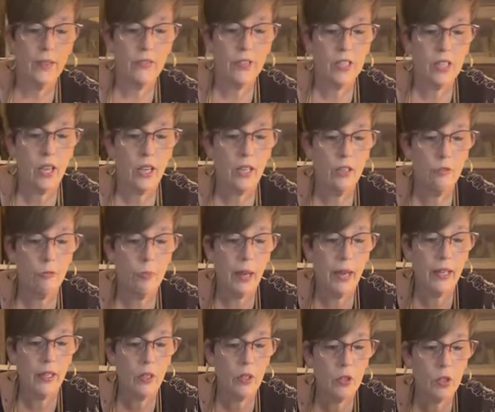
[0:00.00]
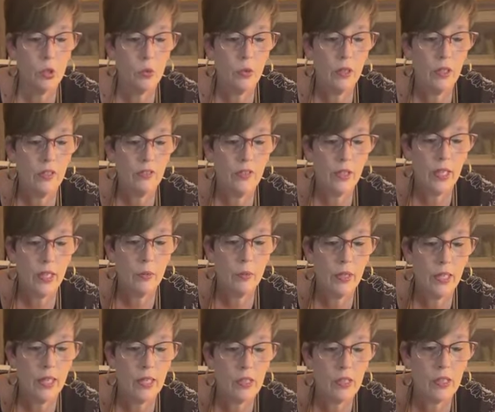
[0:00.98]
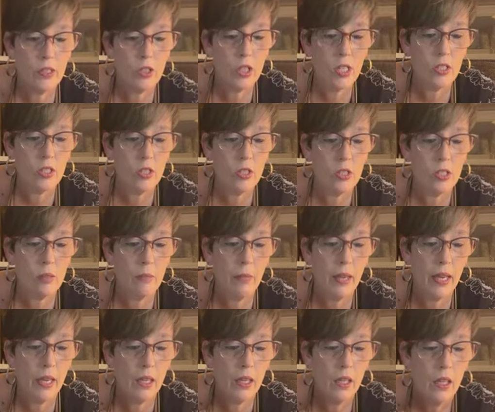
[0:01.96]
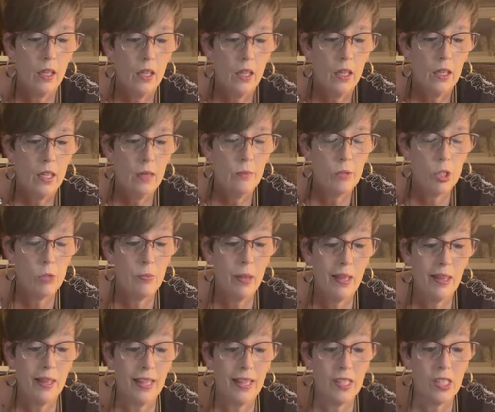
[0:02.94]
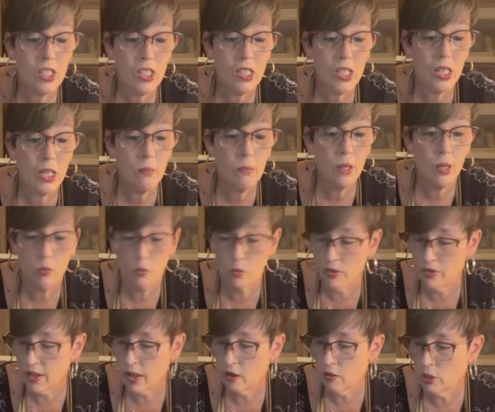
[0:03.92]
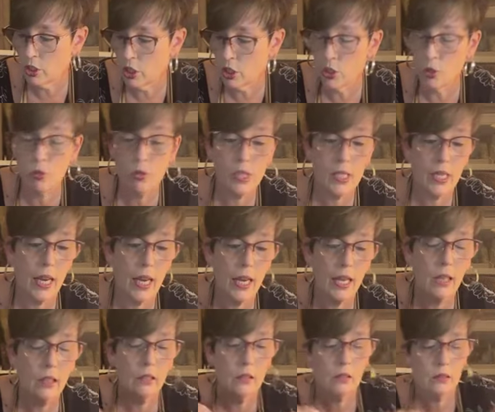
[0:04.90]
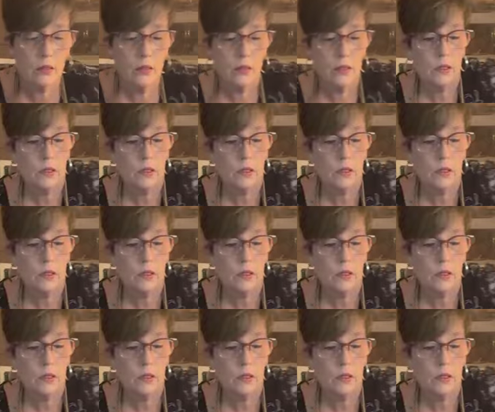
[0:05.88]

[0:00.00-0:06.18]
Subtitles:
I have a ton of pine cones. Wonder if anyone has suggestions to make them smell like cinnamon without using